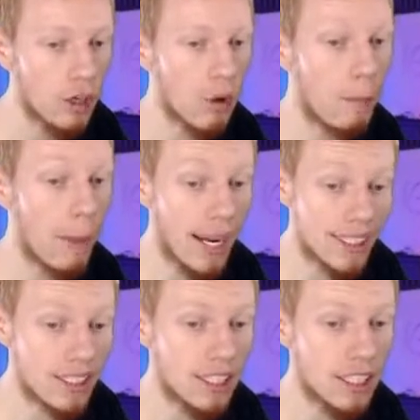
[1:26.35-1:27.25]
you're
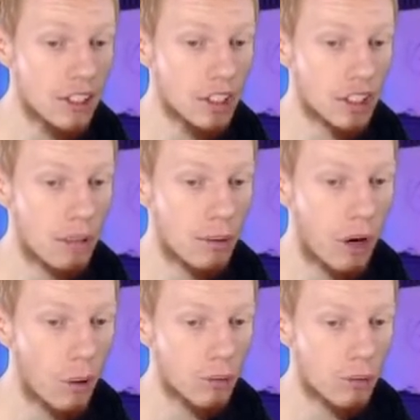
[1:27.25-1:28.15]
basically just going to
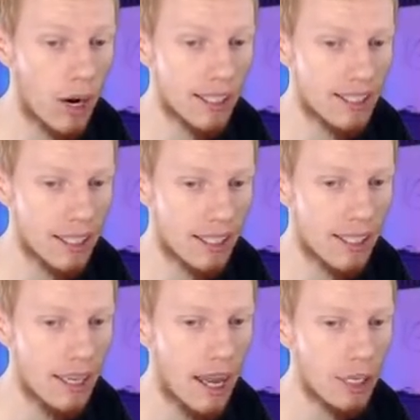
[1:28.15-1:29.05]
hold right stick,
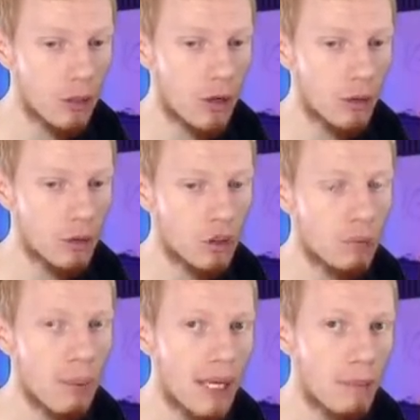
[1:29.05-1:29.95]
and you're going to
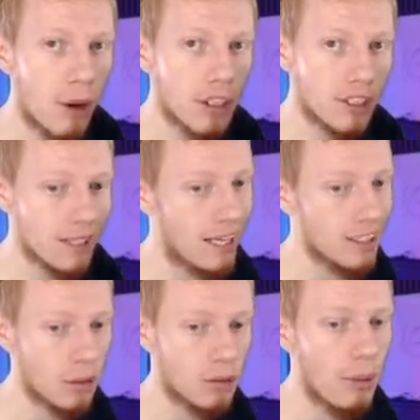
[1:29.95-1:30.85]
speed burst, and
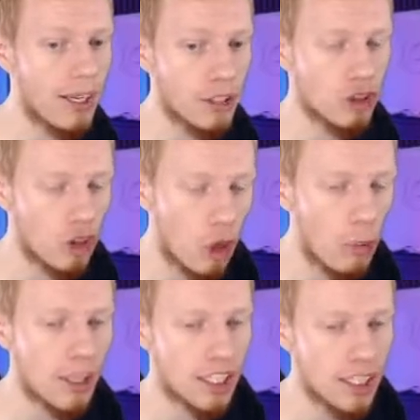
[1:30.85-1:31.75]
it's going to make it so
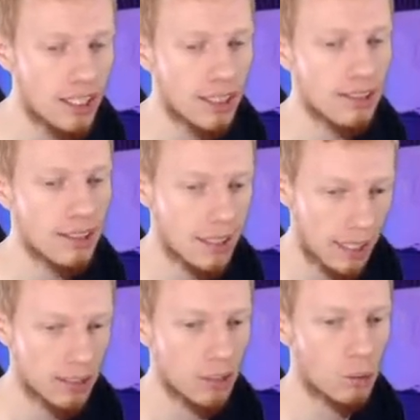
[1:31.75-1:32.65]
much easier to
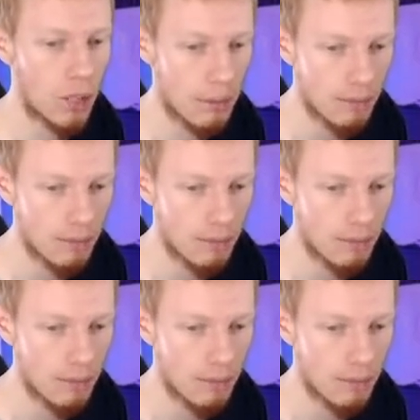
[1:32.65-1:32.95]
get to the rim.